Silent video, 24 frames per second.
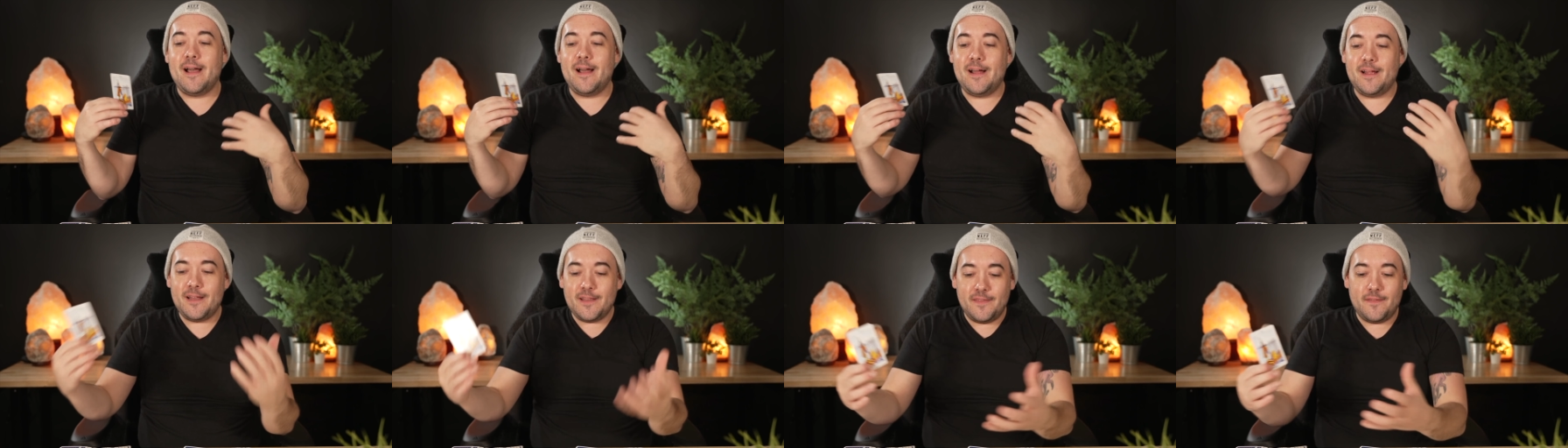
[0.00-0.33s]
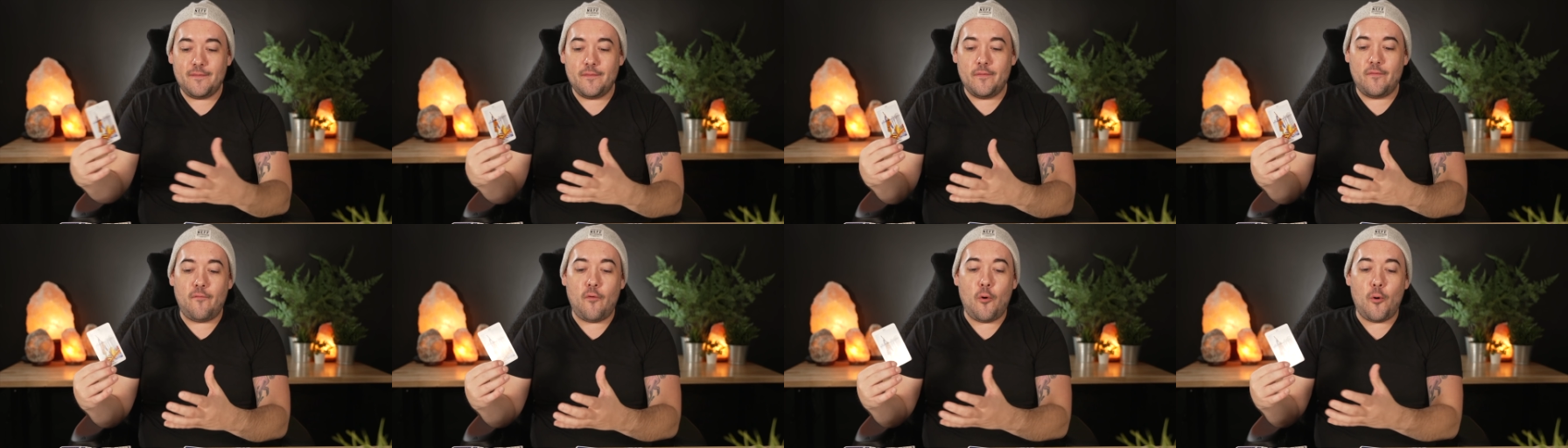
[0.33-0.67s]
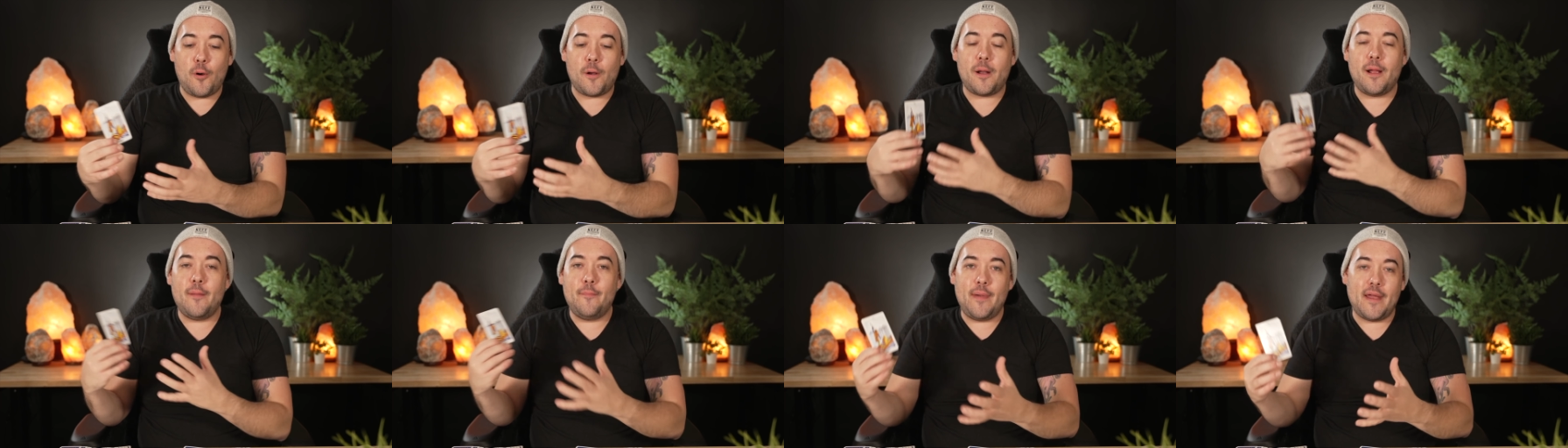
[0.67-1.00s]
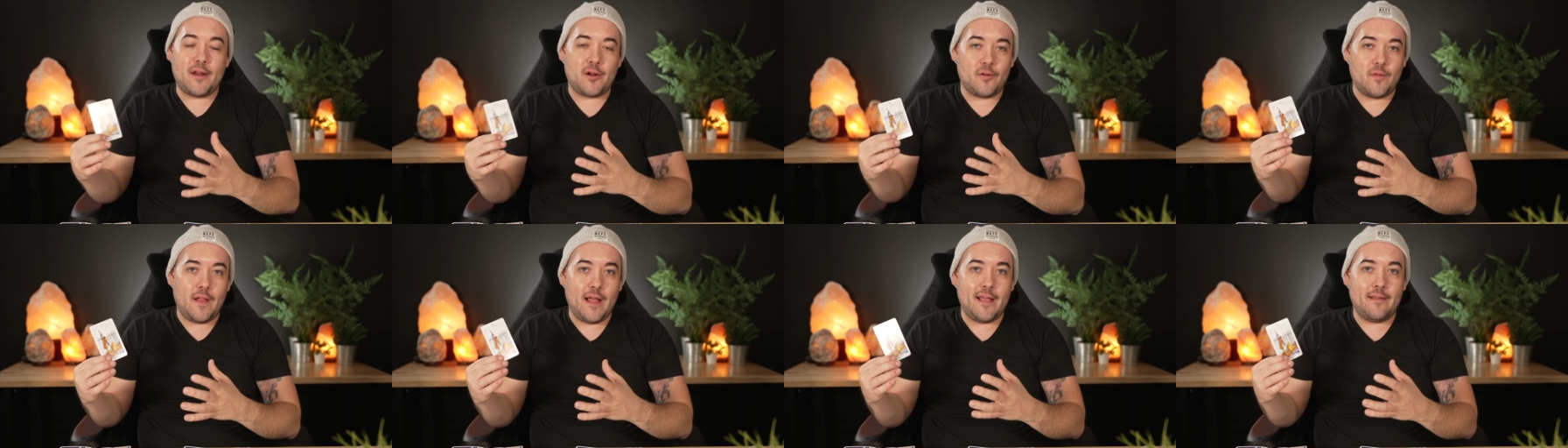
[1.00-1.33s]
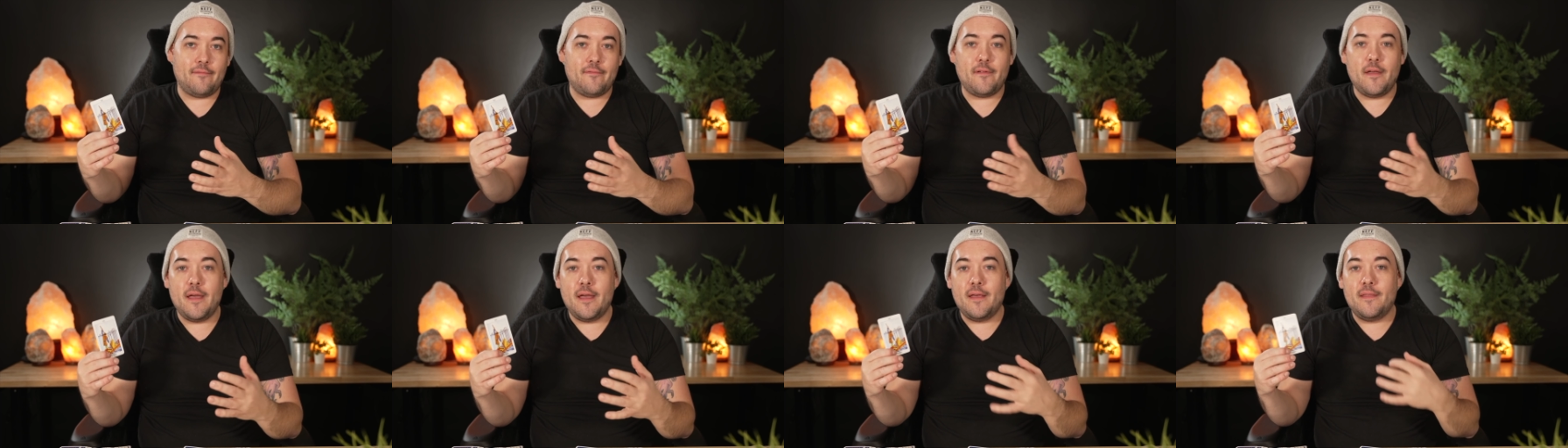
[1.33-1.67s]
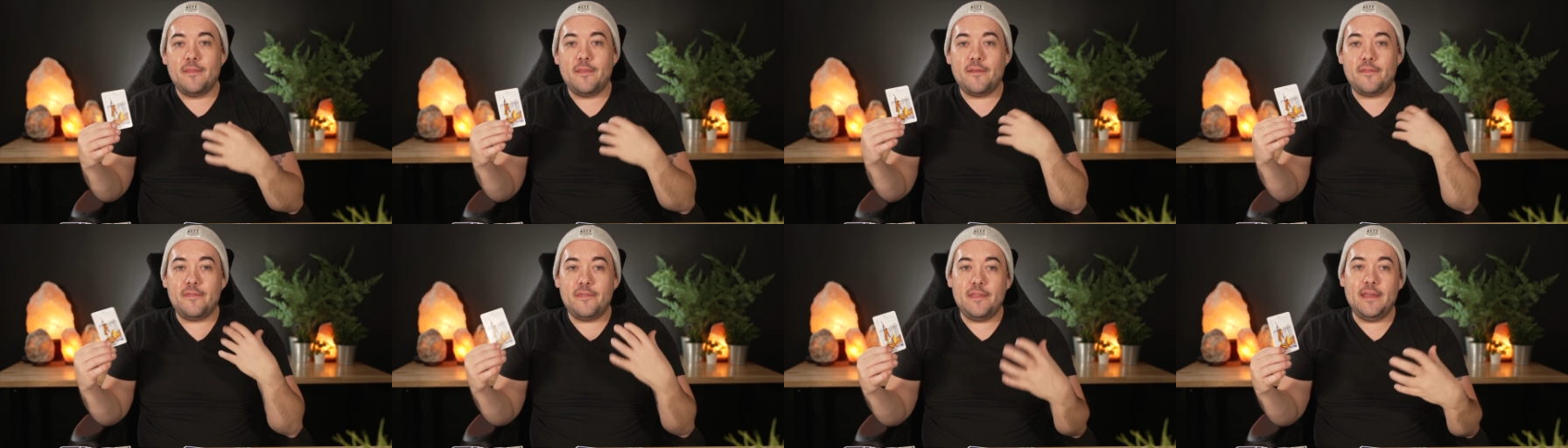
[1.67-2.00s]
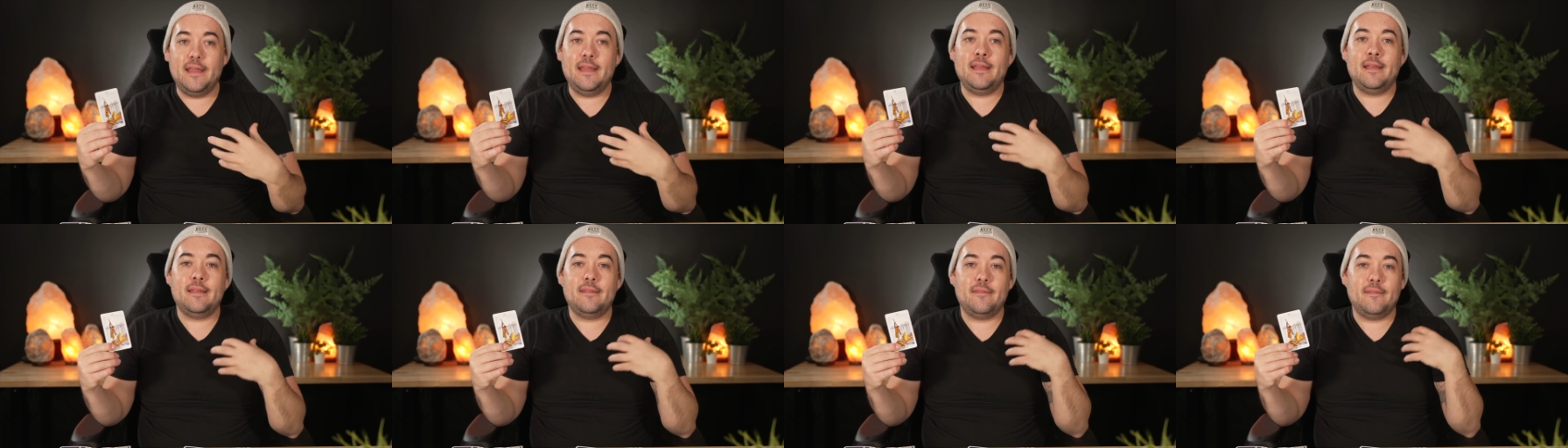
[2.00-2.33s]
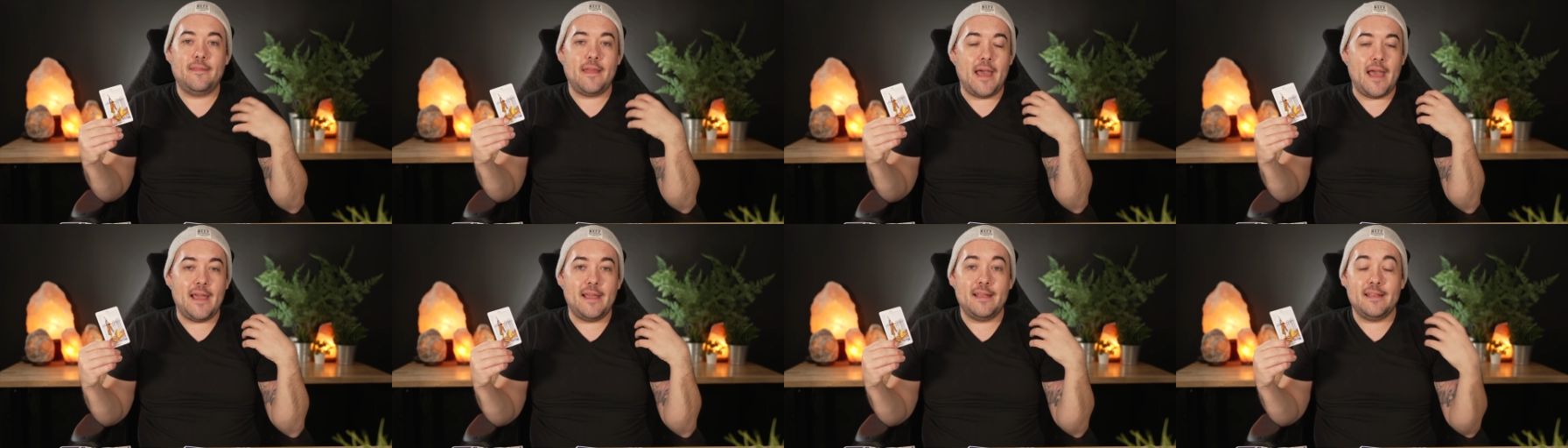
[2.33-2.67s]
uh, for a better life the thing that